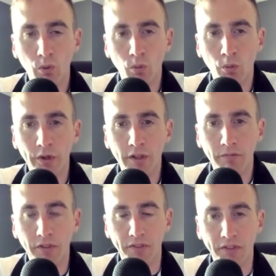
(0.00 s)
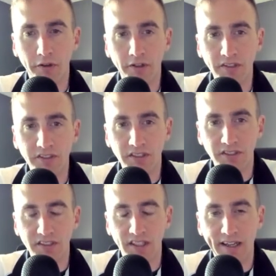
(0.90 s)
One of the theories
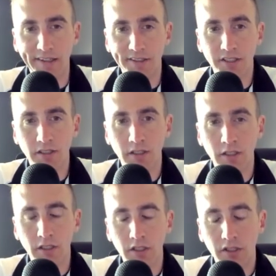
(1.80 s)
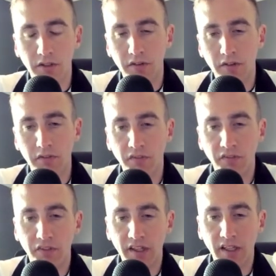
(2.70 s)
is that
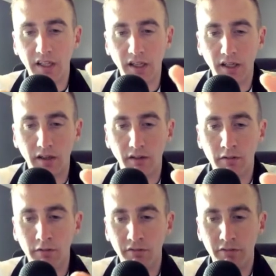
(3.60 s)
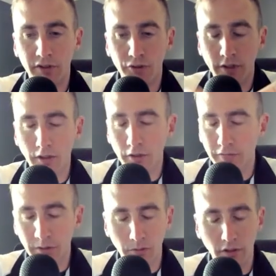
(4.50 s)
the ventricular
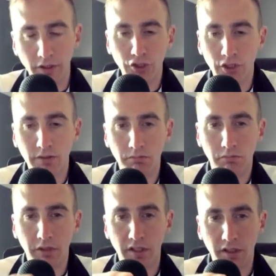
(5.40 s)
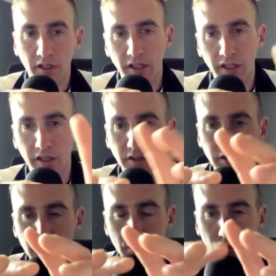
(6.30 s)
fibrillation
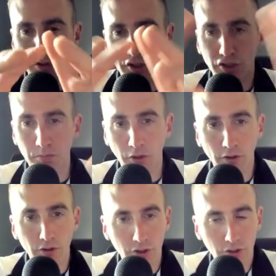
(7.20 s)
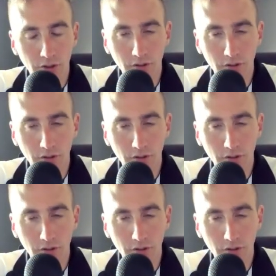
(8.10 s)
is dispersed